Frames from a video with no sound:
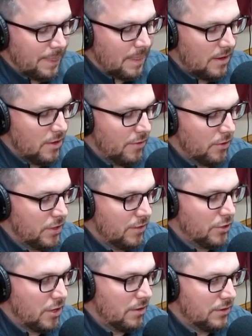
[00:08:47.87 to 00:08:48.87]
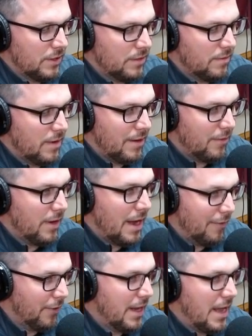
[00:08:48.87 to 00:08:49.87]
University of Charleston
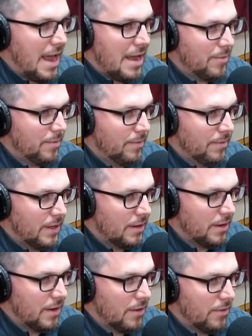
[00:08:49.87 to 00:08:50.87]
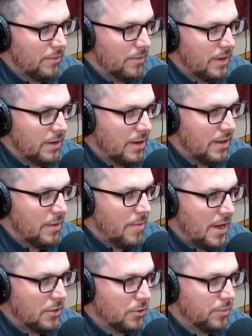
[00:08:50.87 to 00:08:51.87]
every game that in the
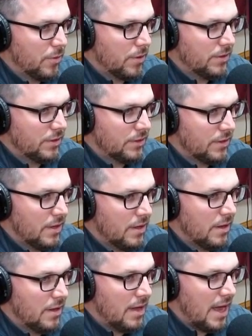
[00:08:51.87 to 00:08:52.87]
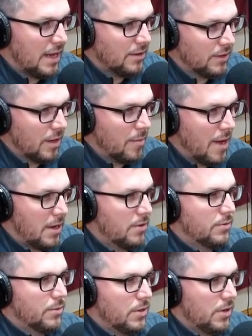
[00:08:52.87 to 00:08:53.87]
major sports and some
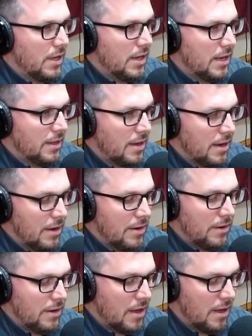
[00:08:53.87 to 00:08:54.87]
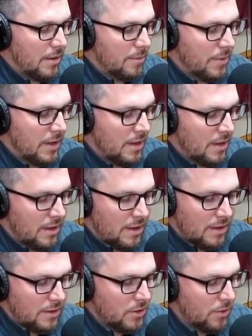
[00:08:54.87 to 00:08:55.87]
minors when you can get there,
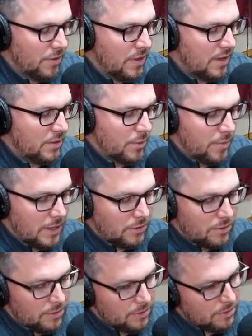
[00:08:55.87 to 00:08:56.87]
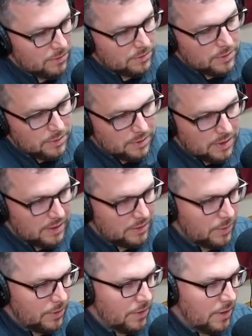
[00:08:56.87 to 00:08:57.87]
doing things with Metro News, doing things
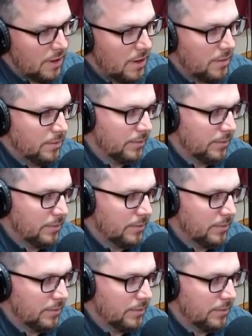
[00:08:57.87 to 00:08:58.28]
with the